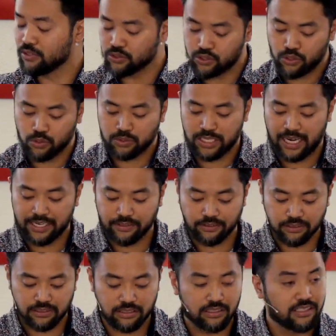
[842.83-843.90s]
two
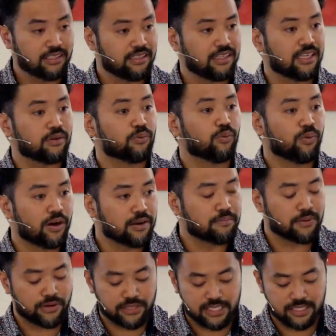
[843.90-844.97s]
titles in one
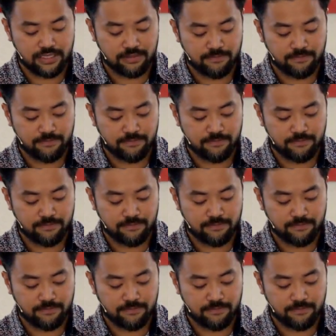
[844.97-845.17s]
person.